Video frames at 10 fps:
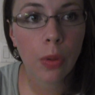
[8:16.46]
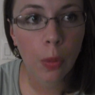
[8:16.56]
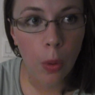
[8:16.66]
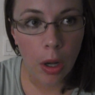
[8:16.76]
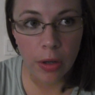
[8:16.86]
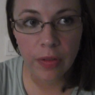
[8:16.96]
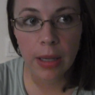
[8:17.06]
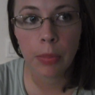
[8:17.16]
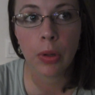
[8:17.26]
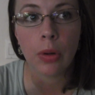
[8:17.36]
the water
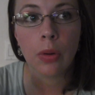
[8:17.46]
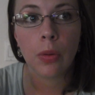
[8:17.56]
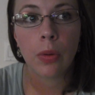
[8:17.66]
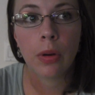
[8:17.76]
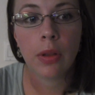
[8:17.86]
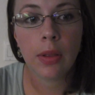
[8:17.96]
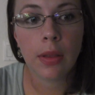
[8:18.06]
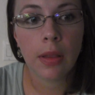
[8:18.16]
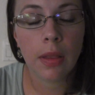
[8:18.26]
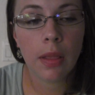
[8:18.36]
vapor or
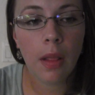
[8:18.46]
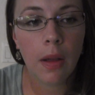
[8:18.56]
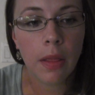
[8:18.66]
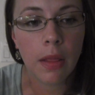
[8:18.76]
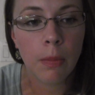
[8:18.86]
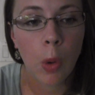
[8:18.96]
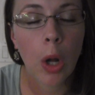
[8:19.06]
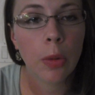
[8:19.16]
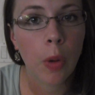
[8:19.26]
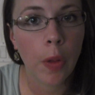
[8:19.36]

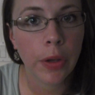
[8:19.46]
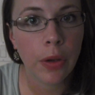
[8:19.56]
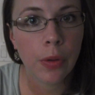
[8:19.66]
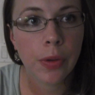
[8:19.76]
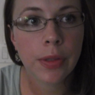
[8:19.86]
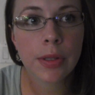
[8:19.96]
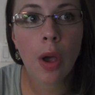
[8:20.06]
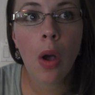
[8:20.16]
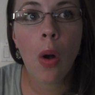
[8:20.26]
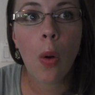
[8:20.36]
water molecules
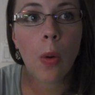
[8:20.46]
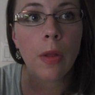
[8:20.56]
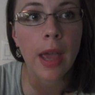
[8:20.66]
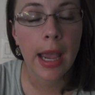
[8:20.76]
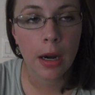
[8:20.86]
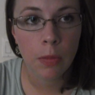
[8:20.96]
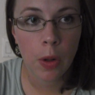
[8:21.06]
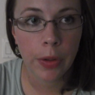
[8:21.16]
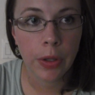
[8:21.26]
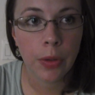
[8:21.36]
or the air
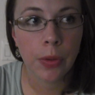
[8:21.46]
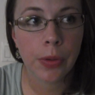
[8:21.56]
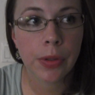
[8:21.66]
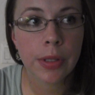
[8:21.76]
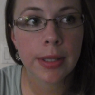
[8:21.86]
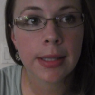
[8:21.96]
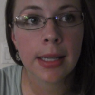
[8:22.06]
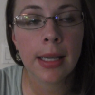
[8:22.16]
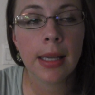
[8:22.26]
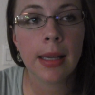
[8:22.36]
molecules
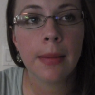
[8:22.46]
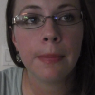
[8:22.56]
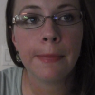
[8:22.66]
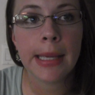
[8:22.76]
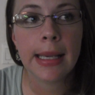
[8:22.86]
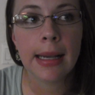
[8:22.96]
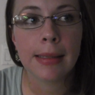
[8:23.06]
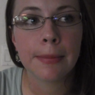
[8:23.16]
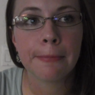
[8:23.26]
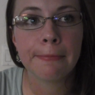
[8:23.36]

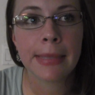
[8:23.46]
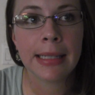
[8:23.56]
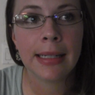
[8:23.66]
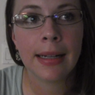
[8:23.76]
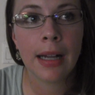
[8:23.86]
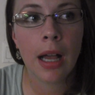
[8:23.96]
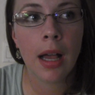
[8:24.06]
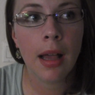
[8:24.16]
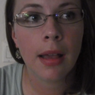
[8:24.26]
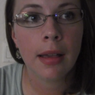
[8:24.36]
become
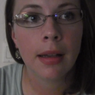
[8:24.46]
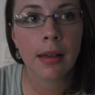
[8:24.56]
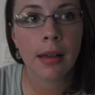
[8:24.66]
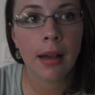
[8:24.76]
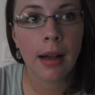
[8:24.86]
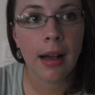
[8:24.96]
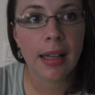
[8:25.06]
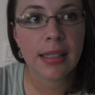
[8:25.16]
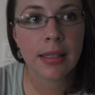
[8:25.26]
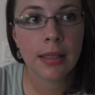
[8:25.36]

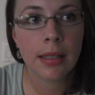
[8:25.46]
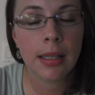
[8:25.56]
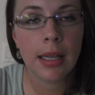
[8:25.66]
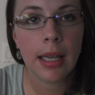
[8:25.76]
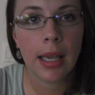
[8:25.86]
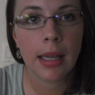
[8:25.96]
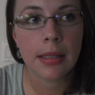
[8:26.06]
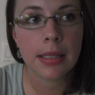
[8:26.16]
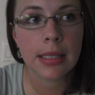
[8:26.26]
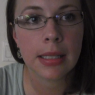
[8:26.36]
hot,
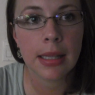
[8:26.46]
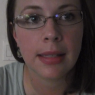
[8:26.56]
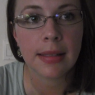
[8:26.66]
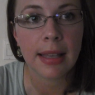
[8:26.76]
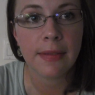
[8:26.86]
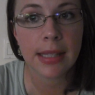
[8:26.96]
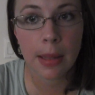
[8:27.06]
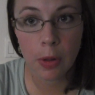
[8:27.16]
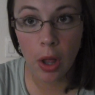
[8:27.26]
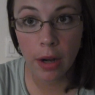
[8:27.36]
and this gives
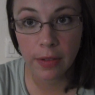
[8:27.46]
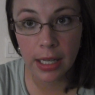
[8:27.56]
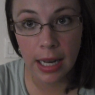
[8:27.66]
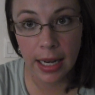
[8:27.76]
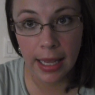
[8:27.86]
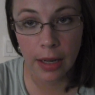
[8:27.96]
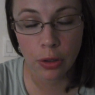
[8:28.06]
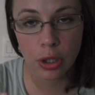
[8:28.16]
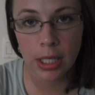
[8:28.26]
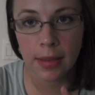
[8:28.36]
them a lot of kinetic
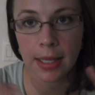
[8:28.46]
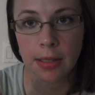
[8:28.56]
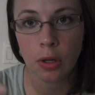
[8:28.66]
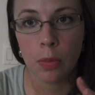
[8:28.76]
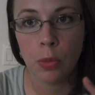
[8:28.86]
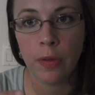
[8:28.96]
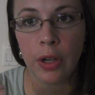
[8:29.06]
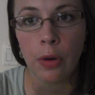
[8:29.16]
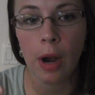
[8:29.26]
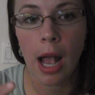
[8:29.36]
energy and they start
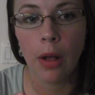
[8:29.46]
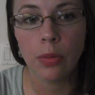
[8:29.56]
moving around.